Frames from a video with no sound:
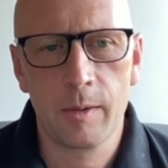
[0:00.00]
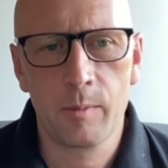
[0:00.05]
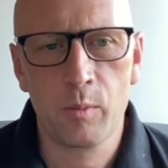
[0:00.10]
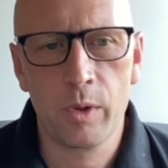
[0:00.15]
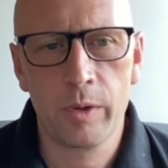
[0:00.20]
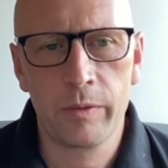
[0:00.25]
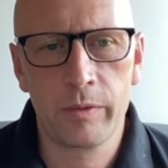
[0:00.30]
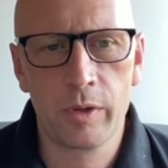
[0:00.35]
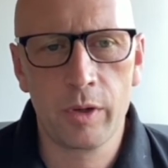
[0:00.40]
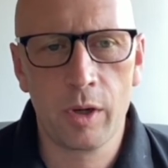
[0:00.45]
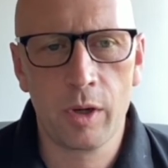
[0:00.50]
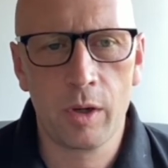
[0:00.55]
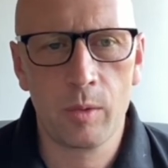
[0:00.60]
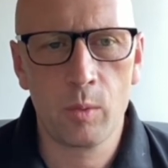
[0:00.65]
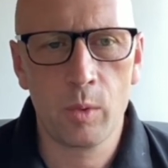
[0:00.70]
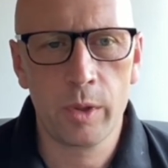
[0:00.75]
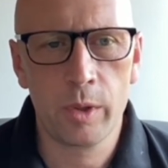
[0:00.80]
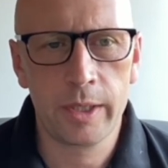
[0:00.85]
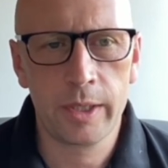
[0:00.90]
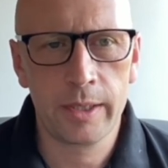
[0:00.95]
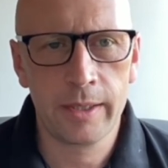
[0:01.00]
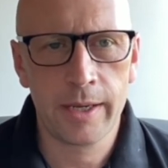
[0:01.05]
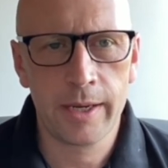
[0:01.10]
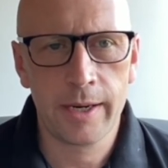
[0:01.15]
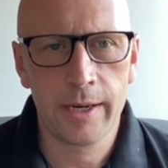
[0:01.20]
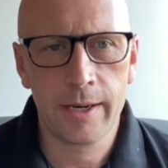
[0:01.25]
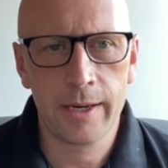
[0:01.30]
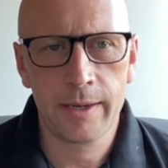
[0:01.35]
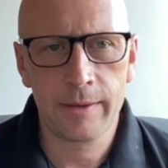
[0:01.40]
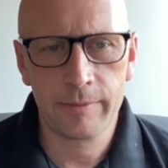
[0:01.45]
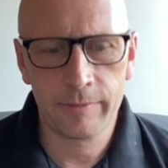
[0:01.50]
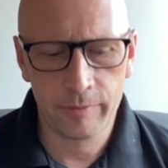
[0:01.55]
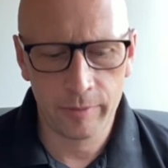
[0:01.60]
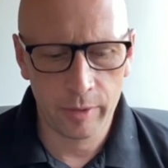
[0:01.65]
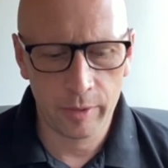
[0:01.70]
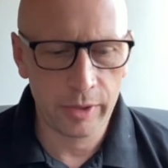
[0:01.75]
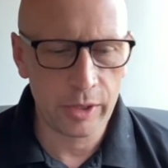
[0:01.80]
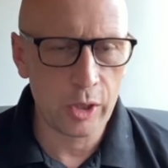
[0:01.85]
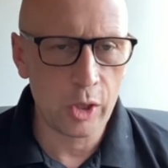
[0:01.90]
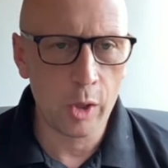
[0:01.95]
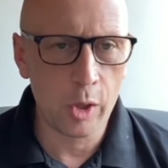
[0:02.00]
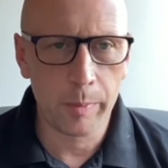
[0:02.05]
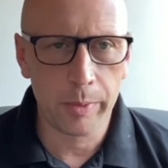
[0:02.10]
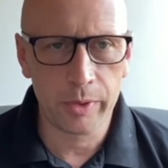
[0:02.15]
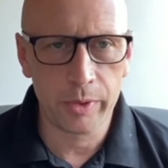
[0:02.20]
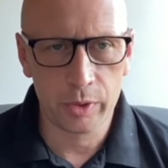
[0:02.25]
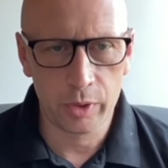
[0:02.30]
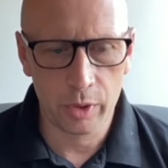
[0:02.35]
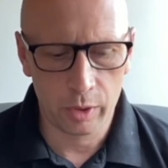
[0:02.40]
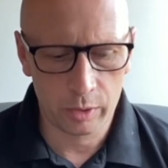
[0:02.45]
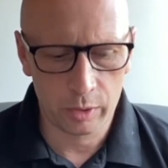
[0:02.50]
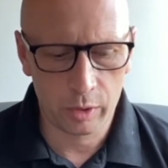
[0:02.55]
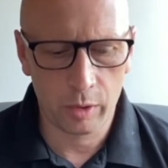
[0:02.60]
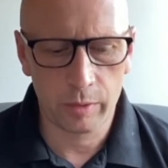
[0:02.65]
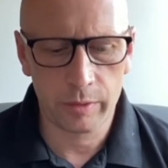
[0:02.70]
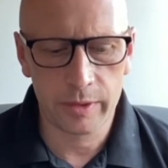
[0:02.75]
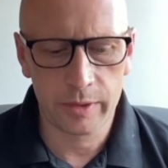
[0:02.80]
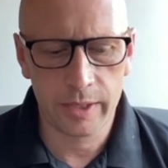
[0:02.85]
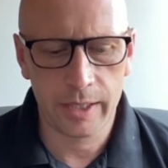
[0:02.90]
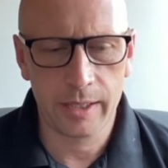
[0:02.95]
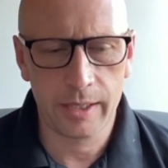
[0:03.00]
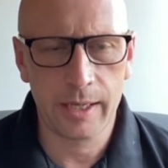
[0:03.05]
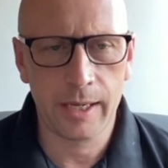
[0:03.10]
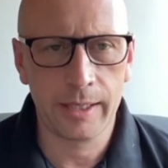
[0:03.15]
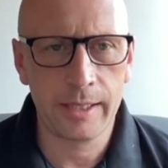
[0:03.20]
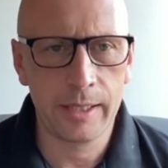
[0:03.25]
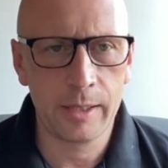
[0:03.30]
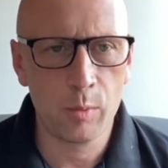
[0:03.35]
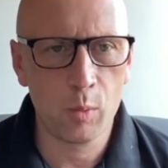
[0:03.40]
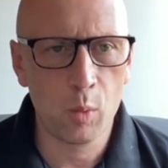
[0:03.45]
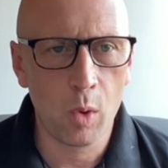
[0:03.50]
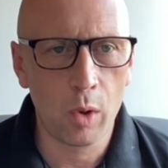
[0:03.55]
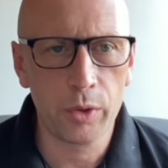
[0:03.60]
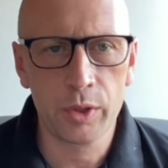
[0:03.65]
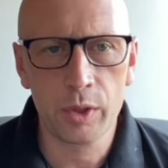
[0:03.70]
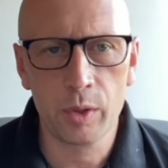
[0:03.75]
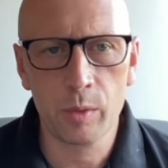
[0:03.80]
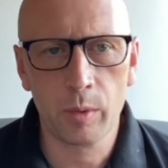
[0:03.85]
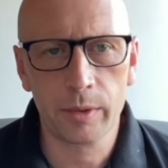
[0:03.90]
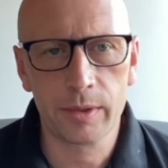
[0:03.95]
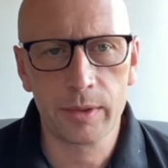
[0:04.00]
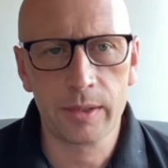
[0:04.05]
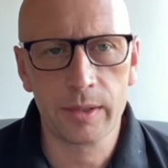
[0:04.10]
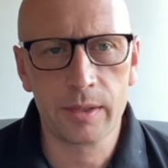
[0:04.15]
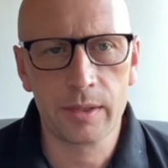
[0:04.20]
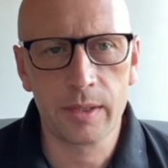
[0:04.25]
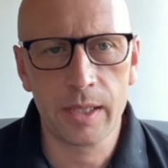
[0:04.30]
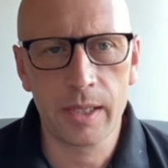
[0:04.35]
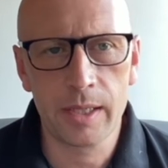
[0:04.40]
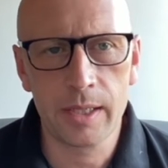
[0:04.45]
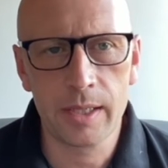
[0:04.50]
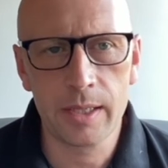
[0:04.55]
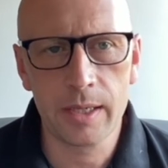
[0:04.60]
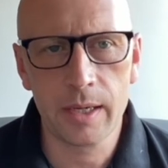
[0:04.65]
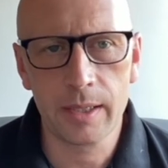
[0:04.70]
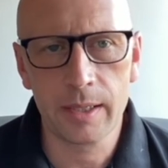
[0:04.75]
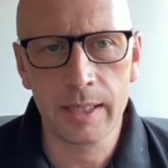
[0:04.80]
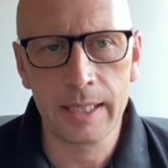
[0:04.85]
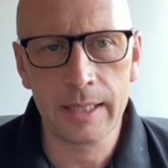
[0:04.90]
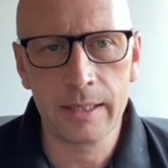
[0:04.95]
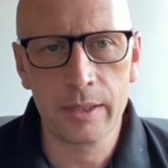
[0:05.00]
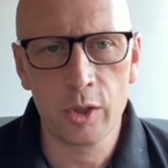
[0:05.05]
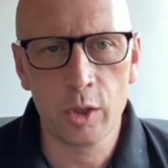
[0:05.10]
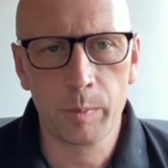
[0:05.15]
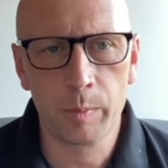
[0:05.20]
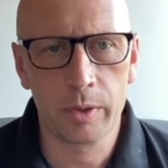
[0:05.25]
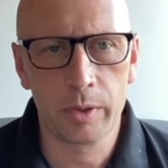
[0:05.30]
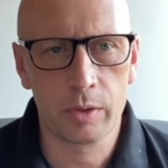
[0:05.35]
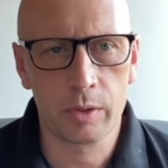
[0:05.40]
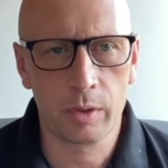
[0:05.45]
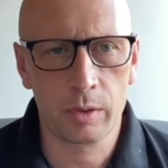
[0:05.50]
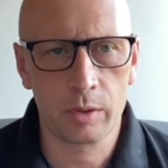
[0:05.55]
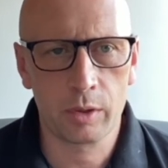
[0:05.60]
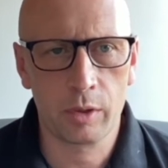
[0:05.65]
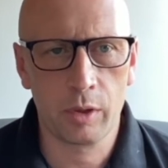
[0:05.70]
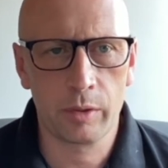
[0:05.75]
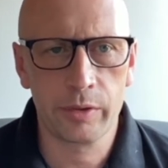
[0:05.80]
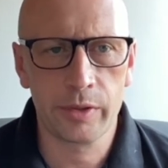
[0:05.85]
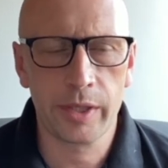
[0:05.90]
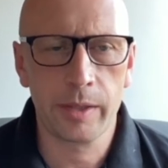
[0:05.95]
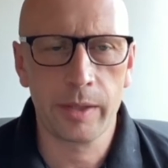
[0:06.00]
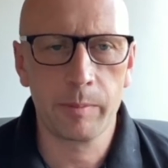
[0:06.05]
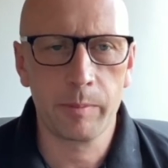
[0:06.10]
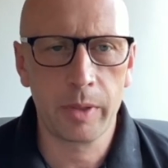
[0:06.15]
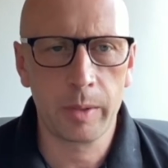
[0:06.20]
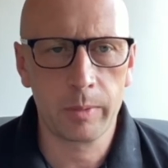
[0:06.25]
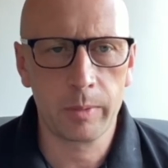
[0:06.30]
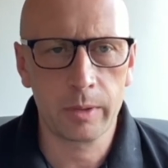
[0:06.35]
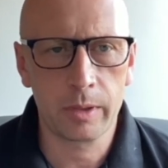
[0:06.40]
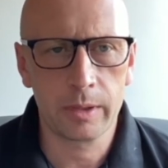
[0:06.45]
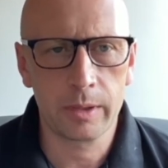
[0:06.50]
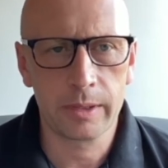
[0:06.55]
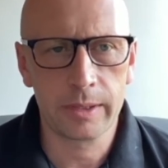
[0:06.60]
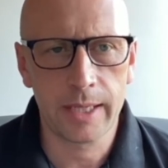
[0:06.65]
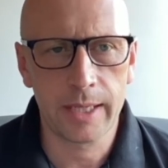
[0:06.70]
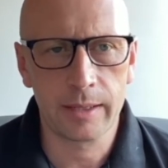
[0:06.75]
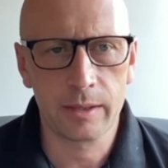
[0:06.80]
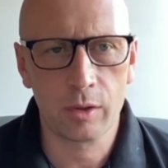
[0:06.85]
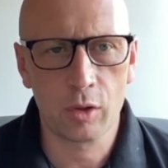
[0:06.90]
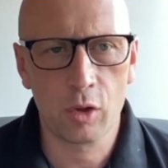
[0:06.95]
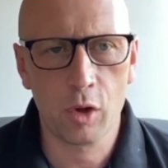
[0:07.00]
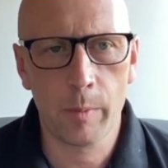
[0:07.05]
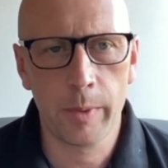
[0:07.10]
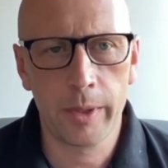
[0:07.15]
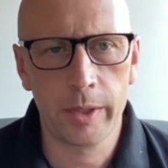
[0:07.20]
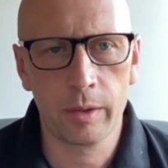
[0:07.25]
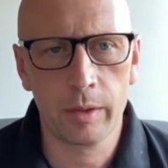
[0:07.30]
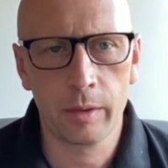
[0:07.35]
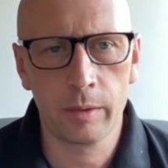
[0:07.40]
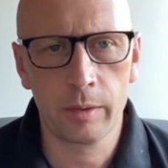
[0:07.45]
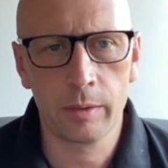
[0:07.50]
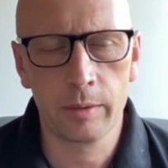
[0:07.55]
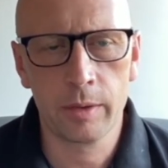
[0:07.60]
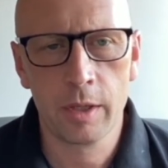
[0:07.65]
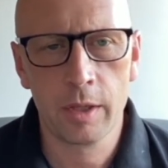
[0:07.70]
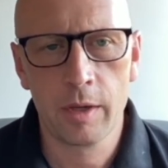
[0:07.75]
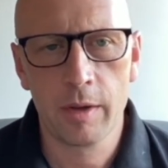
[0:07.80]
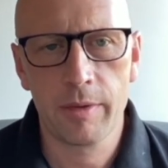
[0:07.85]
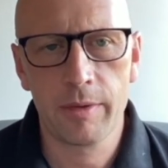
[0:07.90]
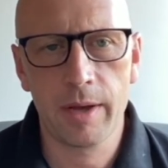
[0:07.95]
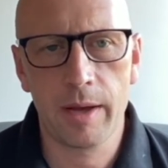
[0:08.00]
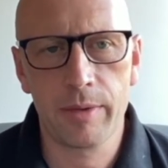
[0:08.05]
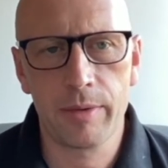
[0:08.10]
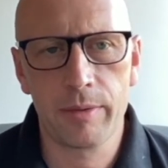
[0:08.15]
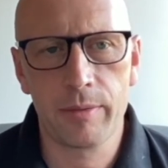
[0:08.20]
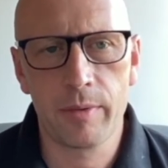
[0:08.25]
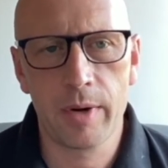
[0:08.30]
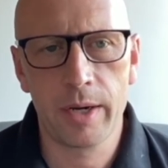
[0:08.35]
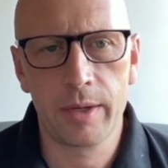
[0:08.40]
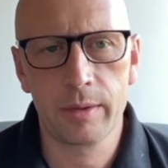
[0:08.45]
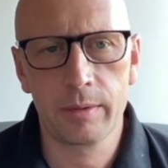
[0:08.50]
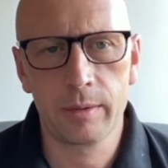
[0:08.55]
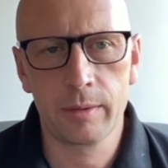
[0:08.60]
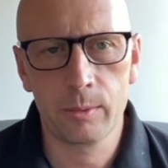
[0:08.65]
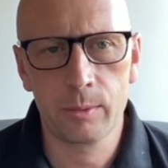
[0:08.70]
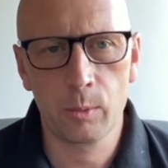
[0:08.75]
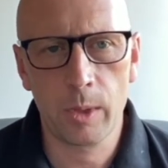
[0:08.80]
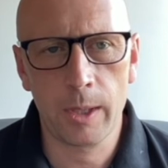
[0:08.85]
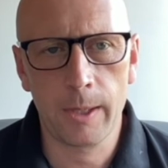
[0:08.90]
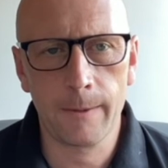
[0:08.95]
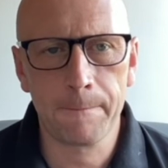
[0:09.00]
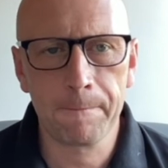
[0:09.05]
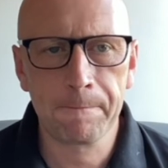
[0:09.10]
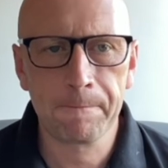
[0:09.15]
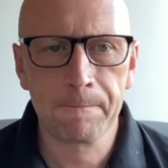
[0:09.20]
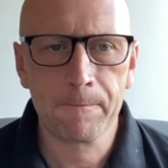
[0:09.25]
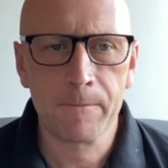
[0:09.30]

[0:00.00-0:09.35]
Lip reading: We've got one in there for the open source content, i.e. what do you want to see in the open source content? People can start to comment on that thread as well.